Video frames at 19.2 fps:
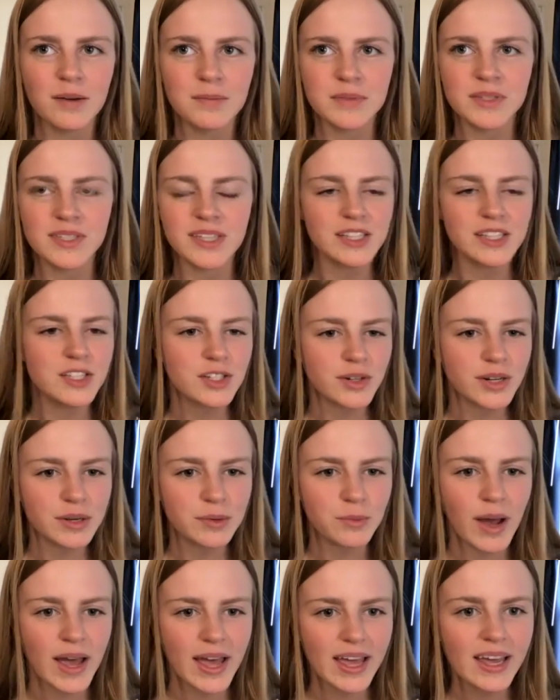sensory
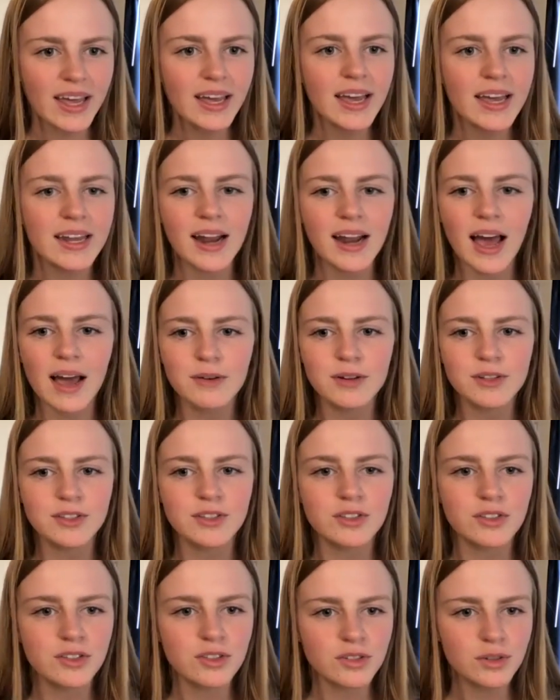way. And I was
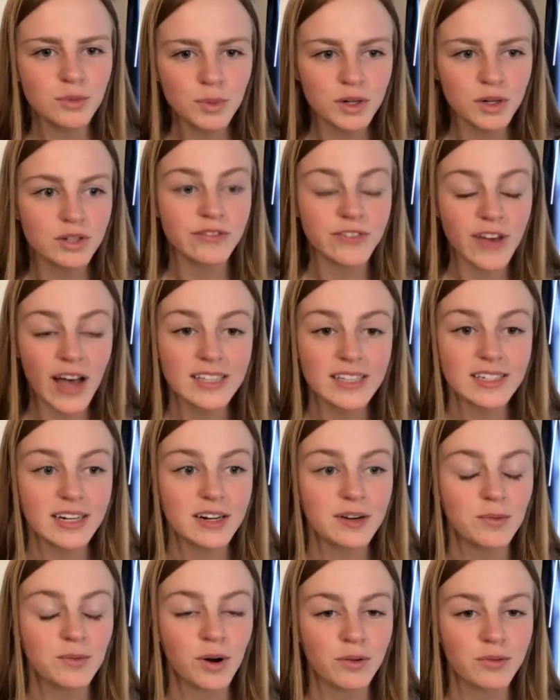super
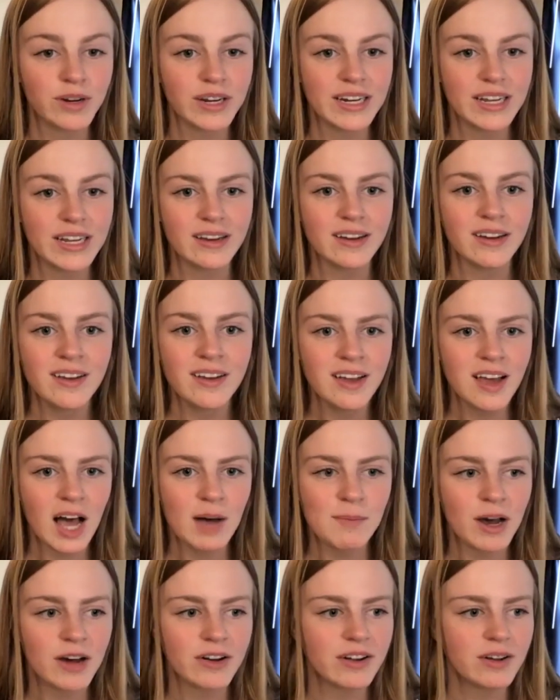fascinated while reading
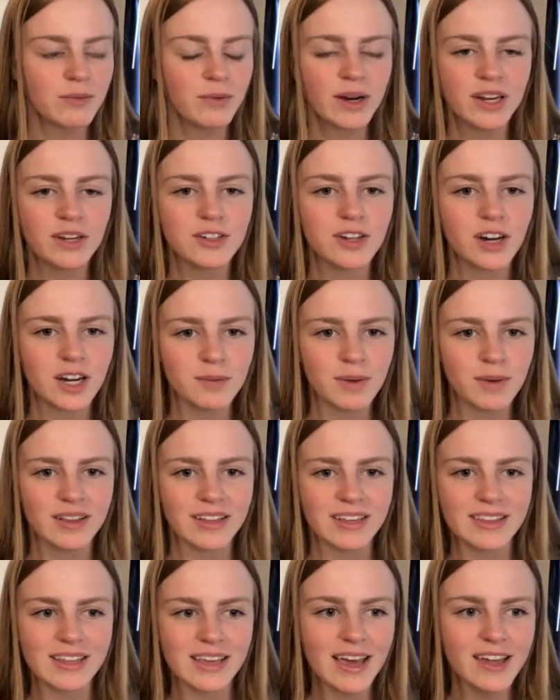about it when you talk about
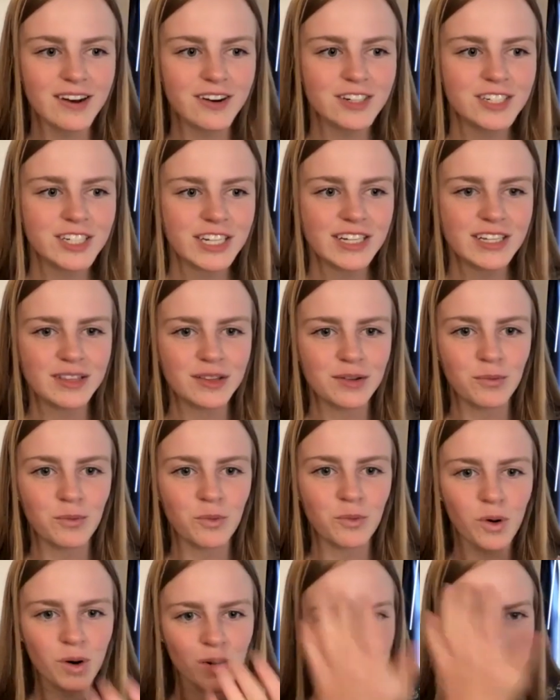like the energy and the
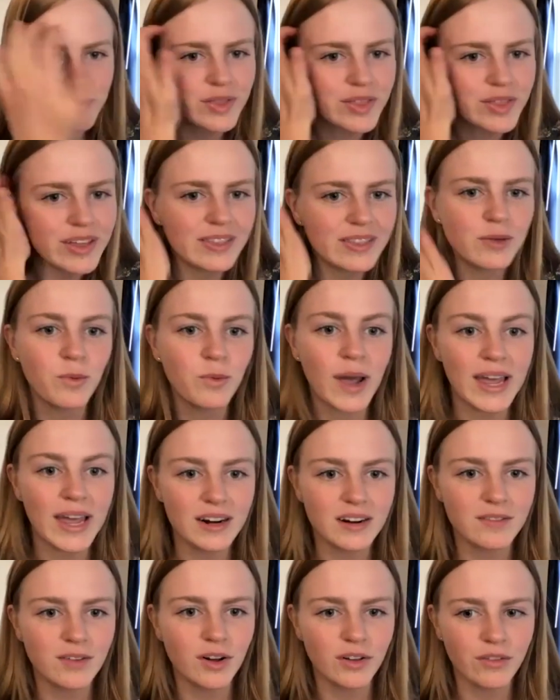warmth and the
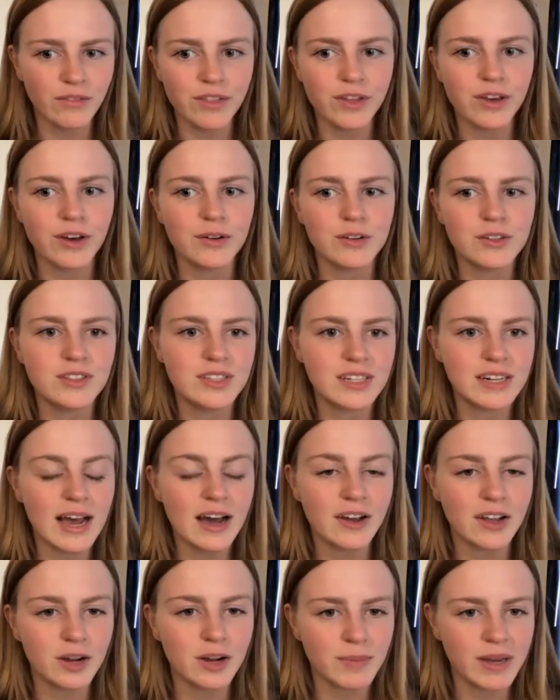weight of all of the ghosts and
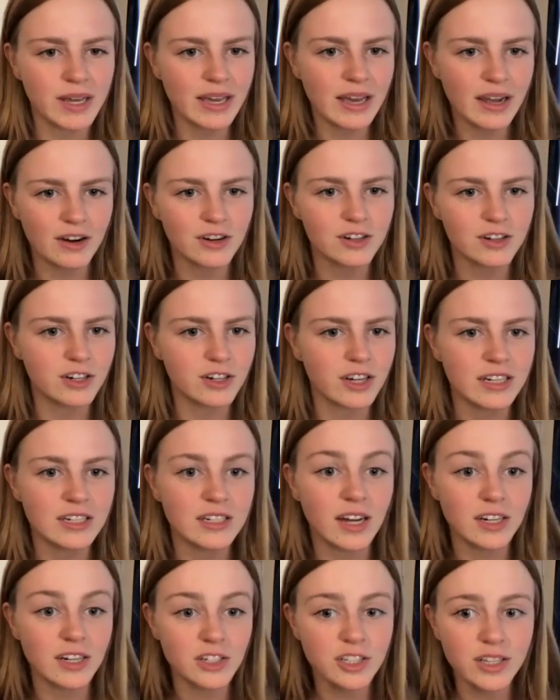how your main character can
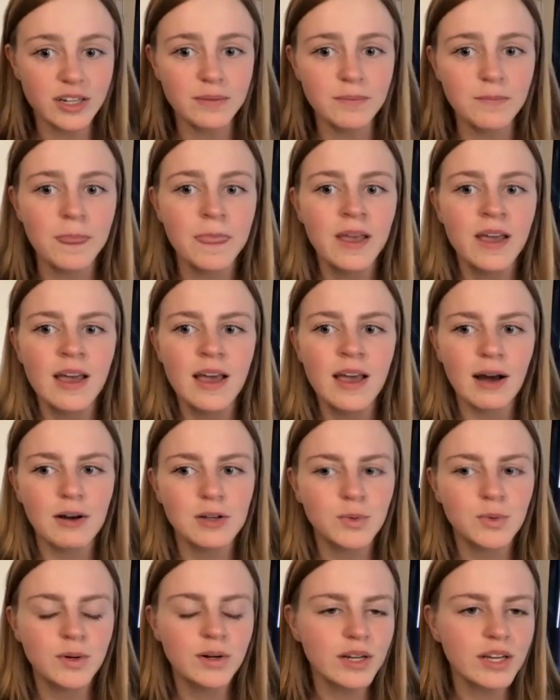touch them. I
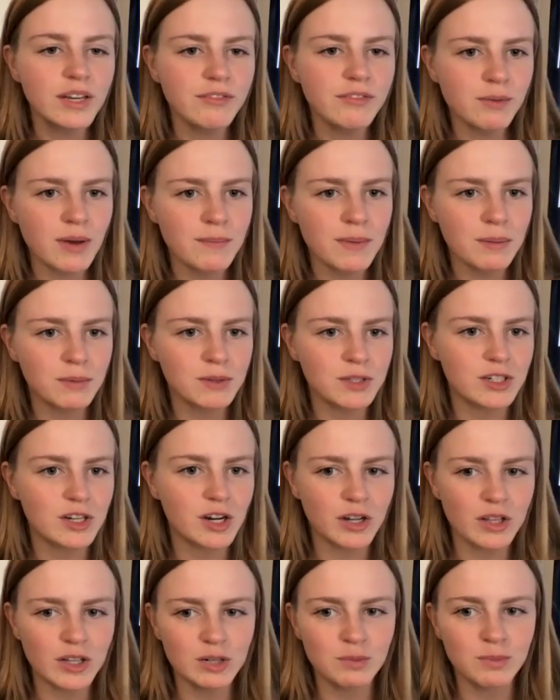was wondering if you might be able to
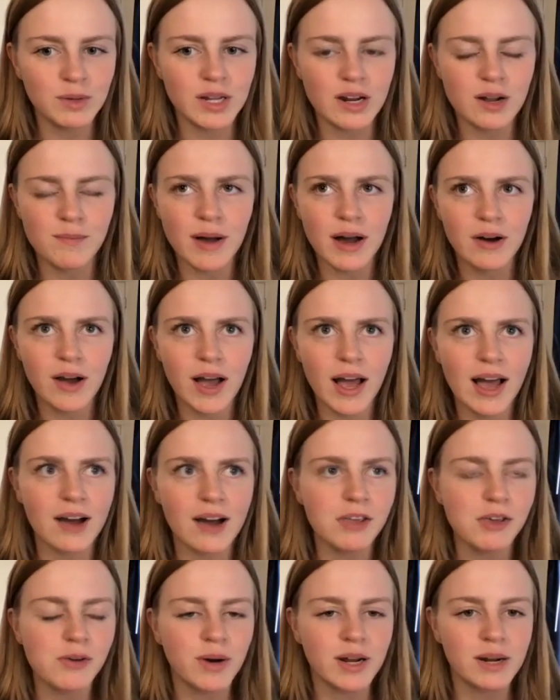talk a little bit about how
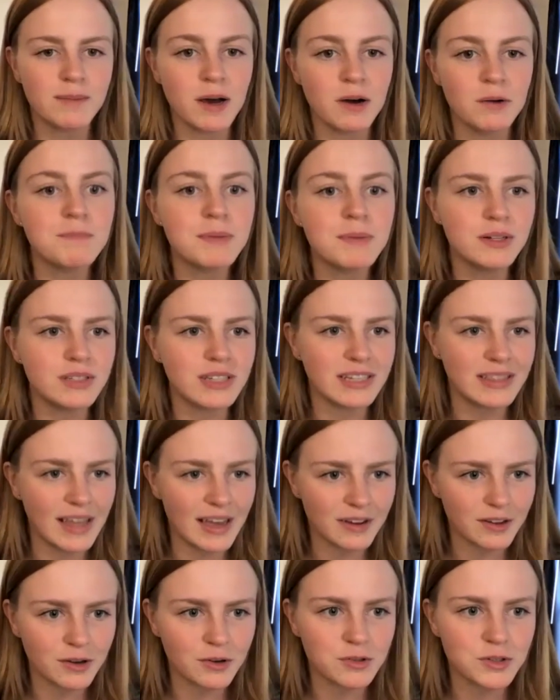you went about building
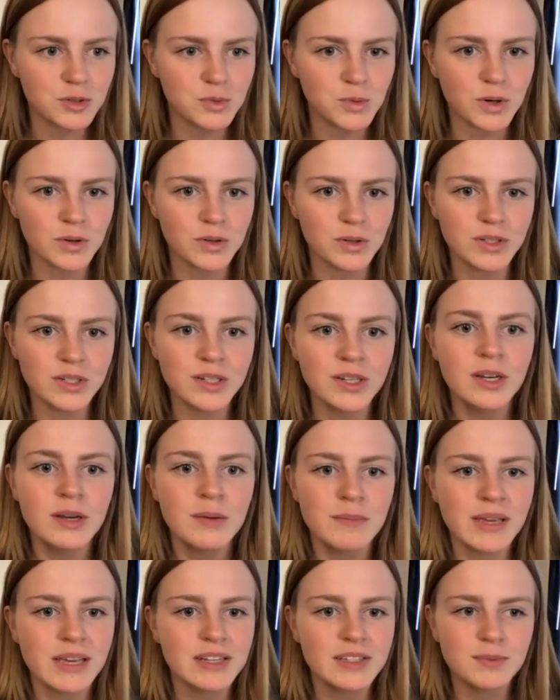that ghost world,
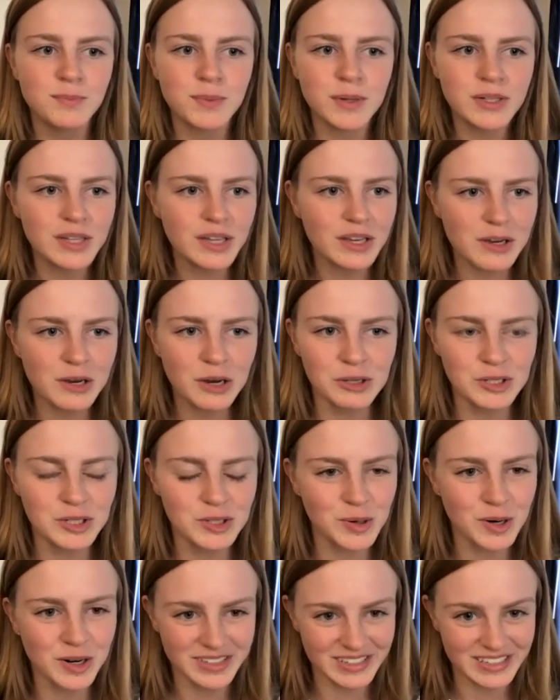because building a
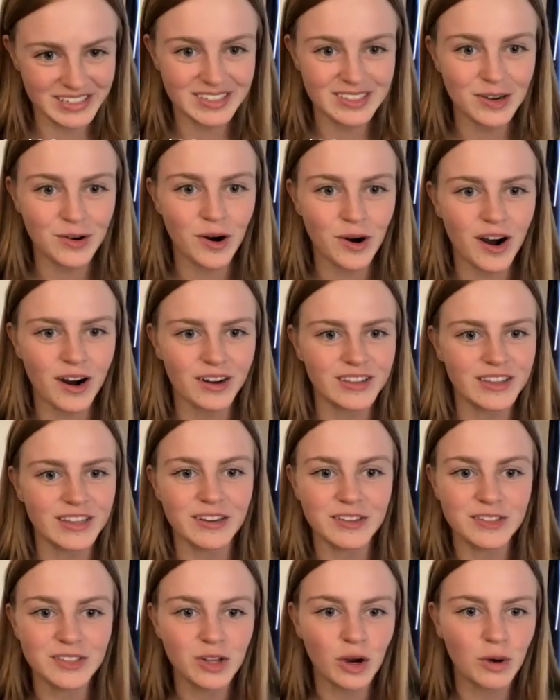ghost world is so hard.
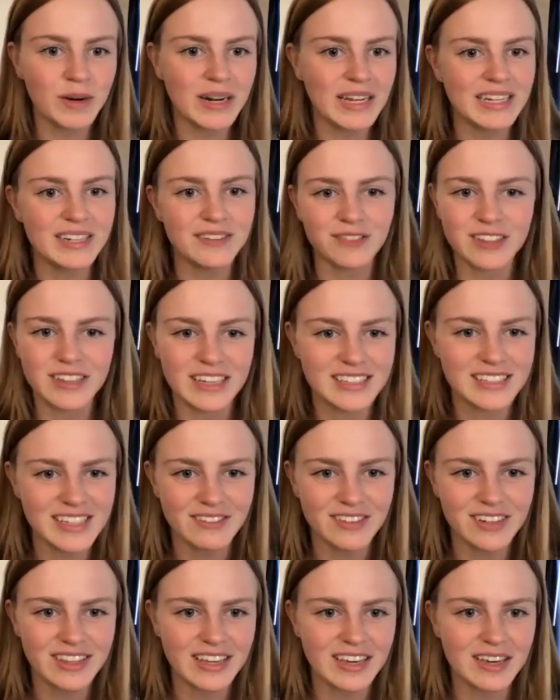There are so many different things you
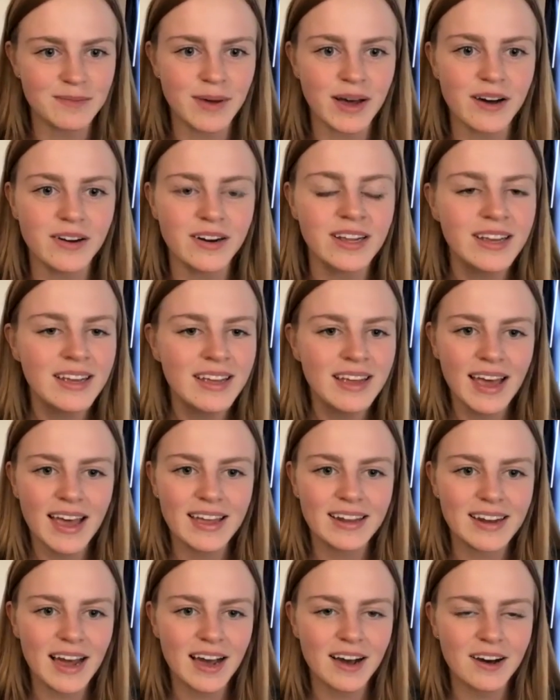have to think about
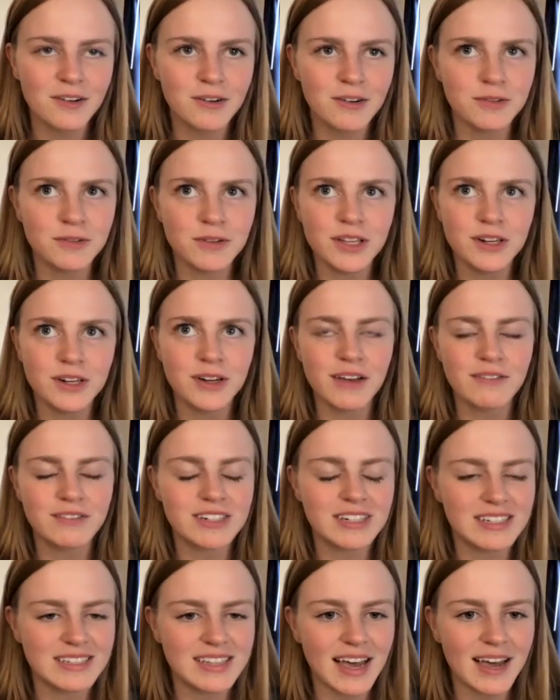and how, you know, you have
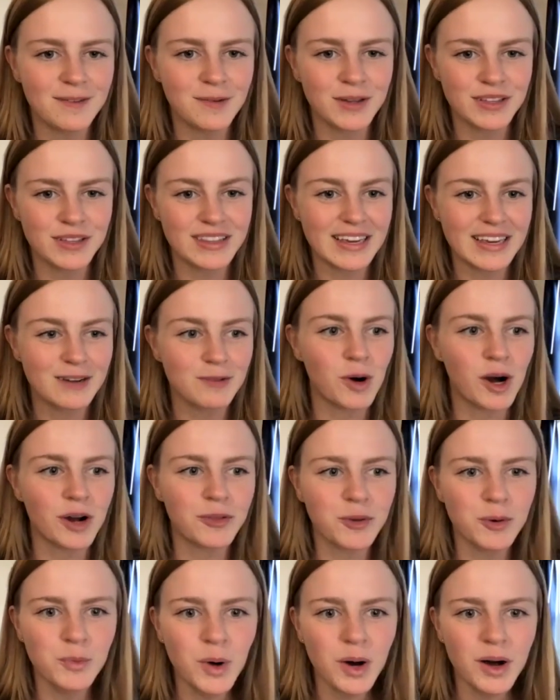to decide whether they can
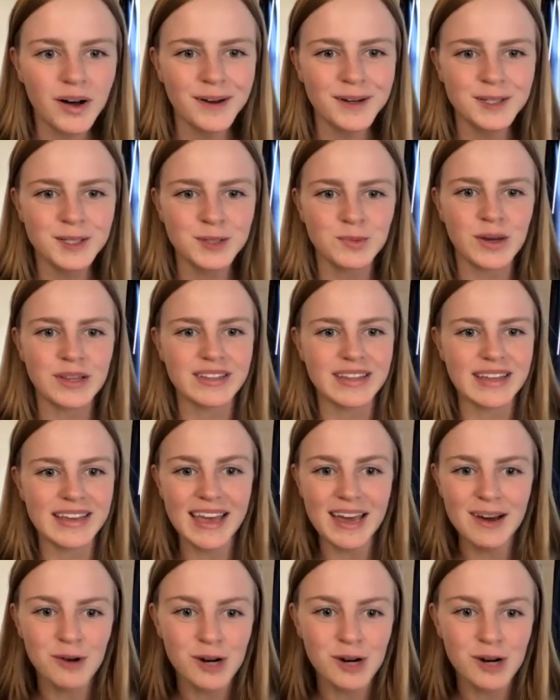walk through walls, whether they can't